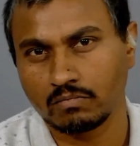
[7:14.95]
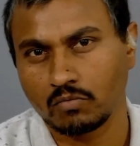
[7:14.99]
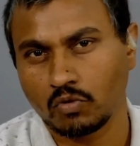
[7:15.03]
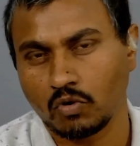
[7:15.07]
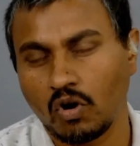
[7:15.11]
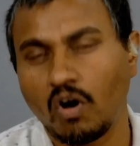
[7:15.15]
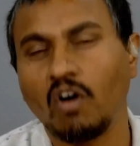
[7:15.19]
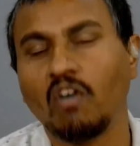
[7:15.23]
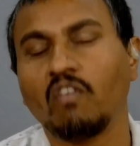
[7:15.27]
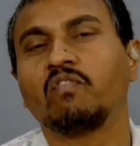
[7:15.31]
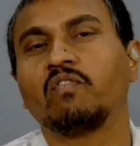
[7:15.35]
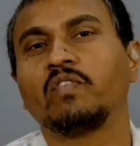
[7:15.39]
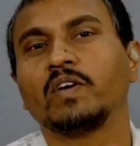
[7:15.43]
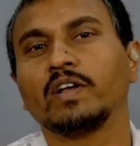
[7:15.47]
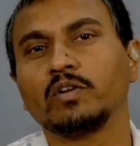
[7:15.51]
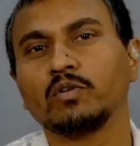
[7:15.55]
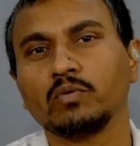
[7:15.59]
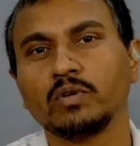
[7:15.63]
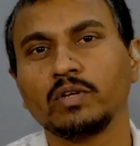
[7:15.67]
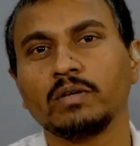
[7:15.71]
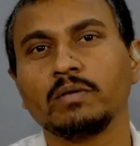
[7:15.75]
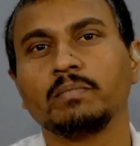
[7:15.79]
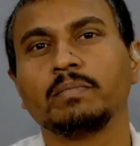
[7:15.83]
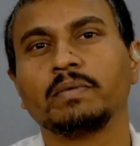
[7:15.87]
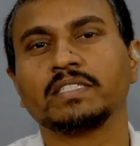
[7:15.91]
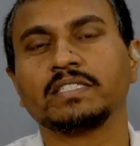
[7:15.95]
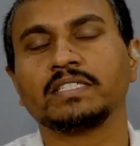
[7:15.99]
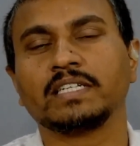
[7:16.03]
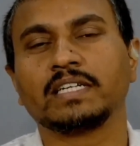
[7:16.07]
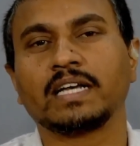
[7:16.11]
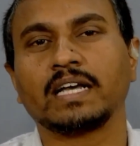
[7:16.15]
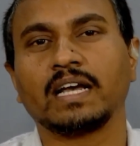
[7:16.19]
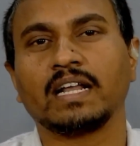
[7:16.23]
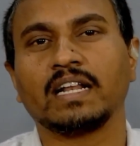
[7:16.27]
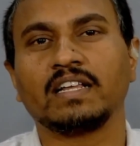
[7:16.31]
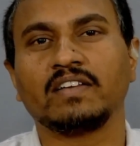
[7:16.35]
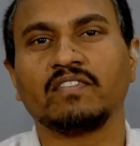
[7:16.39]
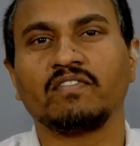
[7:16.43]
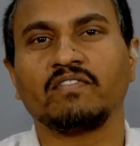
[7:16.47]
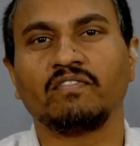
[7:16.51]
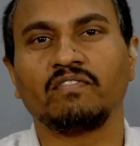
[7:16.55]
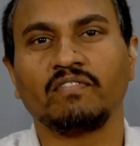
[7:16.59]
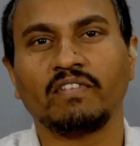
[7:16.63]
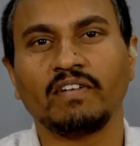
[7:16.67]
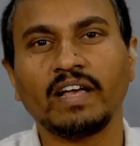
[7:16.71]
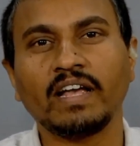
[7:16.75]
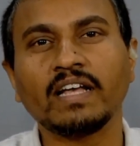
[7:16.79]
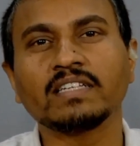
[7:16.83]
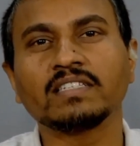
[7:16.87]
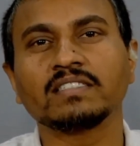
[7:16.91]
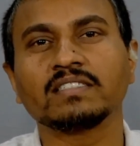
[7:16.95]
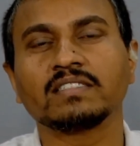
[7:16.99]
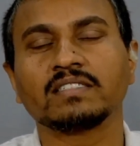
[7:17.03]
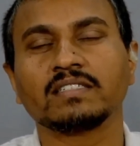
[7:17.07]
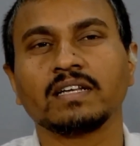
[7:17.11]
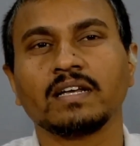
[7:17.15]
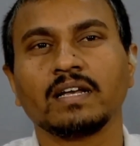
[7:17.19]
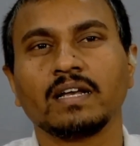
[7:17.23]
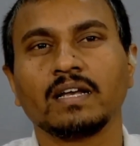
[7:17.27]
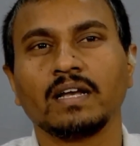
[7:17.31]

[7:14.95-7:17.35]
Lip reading: often we basically face,